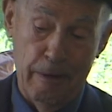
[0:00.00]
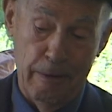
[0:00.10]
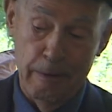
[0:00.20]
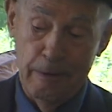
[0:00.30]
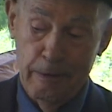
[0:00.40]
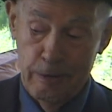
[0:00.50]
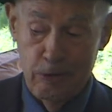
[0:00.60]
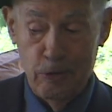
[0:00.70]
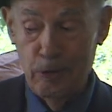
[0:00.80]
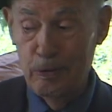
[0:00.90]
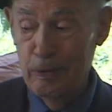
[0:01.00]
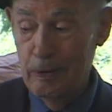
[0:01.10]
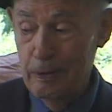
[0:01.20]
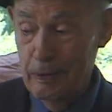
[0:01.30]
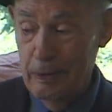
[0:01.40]
And uh,
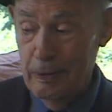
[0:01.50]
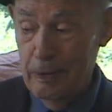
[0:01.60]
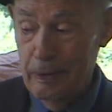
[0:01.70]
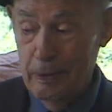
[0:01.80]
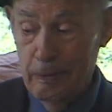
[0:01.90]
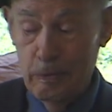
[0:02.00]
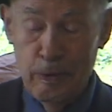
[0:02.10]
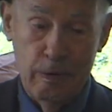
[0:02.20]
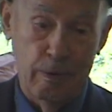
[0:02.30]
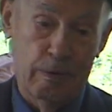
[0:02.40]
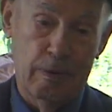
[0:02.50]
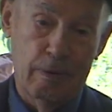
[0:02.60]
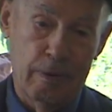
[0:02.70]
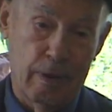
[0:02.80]
so when